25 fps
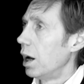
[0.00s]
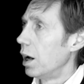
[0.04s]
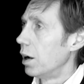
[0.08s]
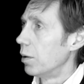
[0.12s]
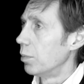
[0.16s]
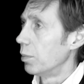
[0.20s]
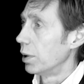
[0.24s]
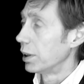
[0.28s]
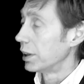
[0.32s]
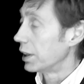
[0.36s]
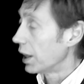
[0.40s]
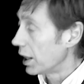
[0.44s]

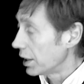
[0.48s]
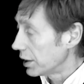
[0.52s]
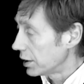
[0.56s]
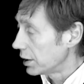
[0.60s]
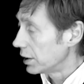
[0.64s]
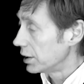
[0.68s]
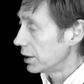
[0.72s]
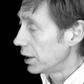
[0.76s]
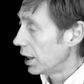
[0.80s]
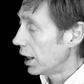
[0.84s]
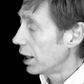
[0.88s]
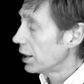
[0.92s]
My guess
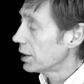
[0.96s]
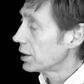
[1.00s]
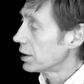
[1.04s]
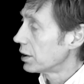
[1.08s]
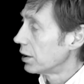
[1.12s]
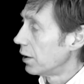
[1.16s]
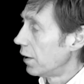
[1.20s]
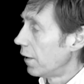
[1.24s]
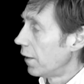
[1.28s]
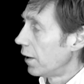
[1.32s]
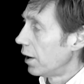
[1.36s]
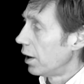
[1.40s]
is
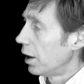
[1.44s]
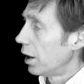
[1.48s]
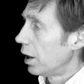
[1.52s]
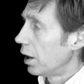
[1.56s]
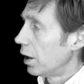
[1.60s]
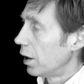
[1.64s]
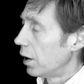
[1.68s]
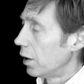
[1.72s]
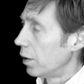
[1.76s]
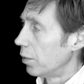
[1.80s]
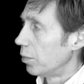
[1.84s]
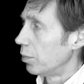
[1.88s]
yes.
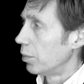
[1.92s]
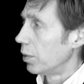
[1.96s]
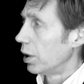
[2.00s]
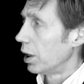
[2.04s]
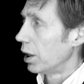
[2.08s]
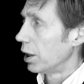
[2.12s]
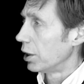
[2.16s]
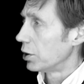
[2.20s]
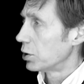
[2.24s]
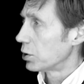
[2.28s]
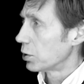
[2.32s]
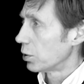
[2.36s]
And
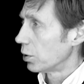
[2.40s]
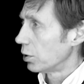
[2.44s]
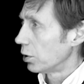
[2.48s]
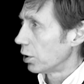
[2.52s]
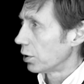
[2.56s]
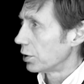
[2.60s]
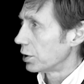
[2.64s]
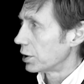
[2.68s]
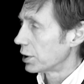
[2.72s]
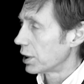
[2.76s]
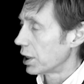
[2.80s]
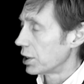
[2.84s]
I saw a
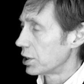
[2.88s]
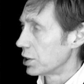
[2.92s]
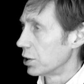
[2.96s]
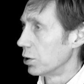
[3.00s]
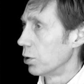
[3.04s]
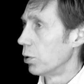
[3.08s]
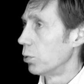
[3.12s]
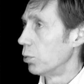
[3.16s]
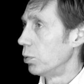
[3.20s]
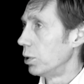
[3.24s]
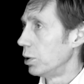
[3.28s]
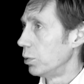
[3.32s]
lot of sketches,
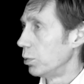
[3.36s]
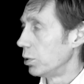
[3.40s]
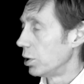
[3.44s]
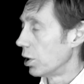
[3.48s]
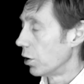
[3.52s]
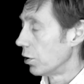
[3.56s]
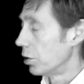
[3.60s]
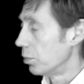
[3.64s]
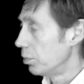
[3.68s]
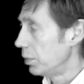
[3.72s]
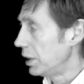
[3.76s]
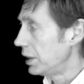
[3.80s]
and when we
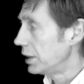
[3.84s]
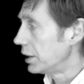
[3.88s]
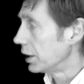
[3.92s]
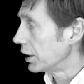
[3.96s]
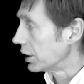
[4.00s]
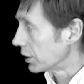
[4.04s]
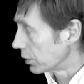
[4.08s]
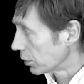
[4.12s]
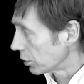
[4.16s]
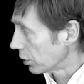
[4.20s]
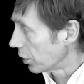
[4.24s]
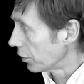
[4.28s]
go to
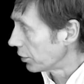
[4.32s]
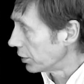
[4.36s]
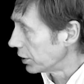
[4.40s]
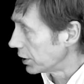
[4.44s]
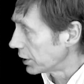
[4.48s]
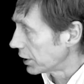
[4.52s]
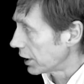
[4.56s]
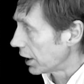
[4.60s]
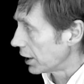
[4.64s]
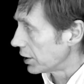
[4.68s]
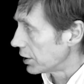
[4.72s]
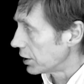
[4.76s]
meetings, there was often
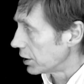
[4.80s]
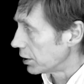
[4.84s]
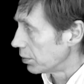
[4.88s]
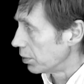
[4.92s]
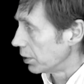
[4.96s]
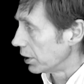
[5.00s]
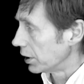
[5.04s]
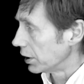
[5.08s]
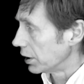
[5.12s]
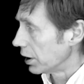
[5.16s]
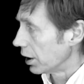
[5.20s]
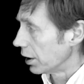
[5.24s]
sketches
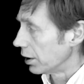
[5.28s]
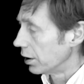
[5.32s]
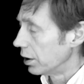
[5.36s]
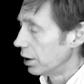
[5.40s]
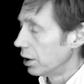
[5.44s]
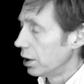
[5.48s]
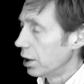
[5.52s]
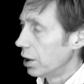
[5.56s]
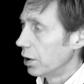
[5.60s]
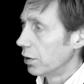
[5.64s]
being done